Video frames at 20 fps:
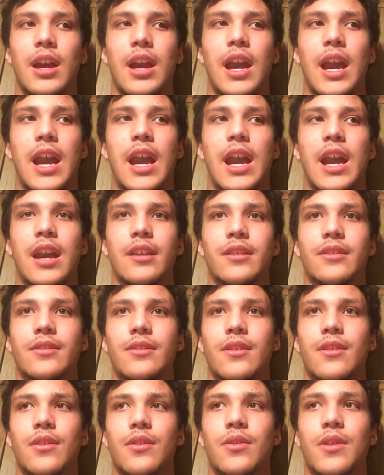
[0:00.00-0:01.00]
and
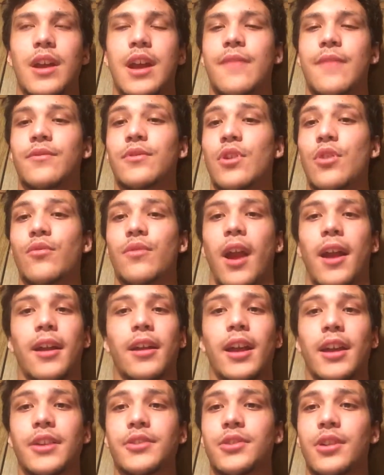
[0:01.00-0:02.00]
they have no
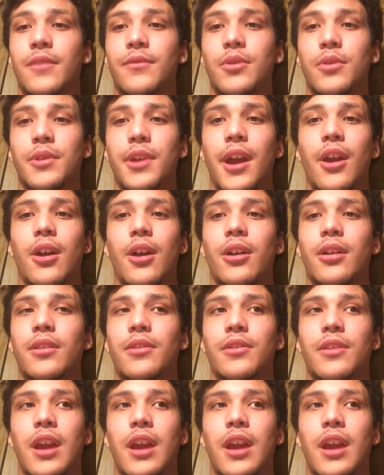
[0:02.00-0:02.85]
recollection of who they are.